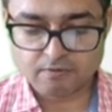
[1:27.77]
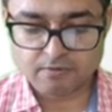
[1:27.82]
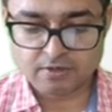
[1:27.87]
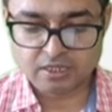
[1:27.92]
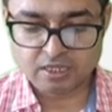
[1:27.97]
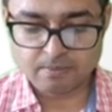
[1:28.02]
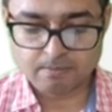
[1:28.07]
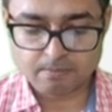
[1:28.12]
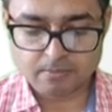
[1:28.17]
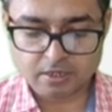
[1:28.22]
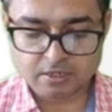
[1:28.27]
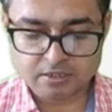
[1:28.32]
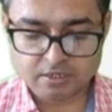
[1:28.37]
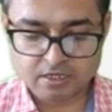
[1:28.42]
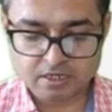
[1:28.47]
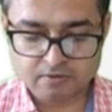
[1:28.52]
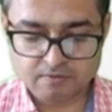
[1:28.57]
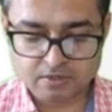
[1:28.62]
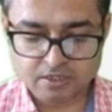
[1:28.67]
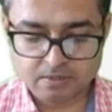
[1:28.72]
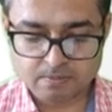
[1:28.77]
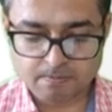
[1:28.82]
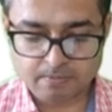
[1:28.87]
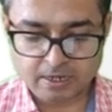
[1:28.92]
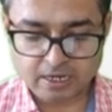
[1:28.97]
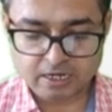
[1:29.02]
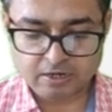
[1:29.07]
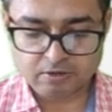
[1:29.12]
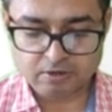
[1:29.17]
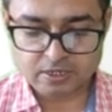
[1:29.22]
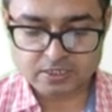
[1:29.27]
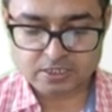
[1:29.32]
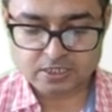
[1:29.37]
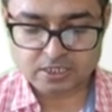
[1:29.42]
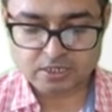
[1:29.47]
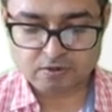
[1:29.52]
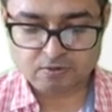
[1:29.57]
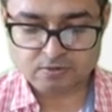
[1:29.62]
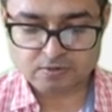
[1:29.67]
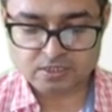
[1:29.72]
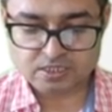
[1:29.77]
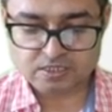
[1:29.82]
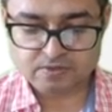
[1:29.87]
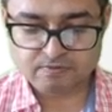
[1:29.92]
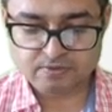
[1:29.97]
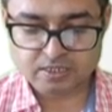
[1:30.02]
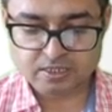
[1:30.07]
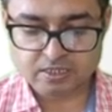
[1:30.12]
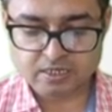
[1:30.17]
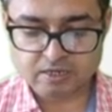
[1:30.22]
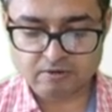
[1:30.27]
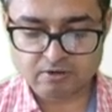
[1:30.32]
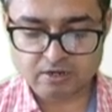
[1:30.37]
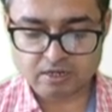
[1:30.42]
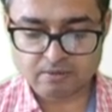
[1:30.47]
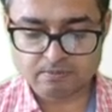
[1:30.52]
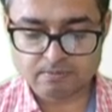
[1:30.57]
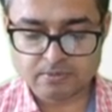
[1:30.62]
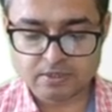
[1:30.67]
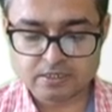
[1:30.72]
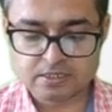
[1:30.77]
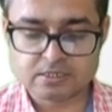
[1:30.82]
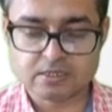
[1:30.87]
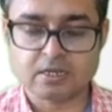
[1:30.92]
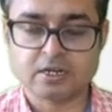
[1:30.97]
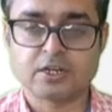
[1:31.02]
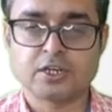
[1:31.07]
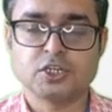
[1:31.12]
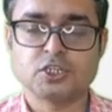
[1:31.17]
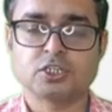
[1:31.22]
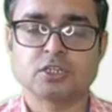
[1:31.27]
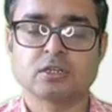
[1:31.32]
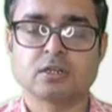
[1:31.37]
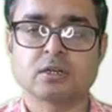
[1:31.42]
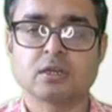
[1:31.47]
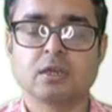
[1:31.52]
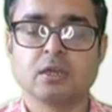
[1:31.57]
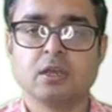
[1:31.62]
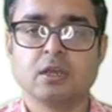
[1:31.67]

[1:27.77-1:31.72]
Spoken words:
with a mother with pyloric stenosis will develop this condition.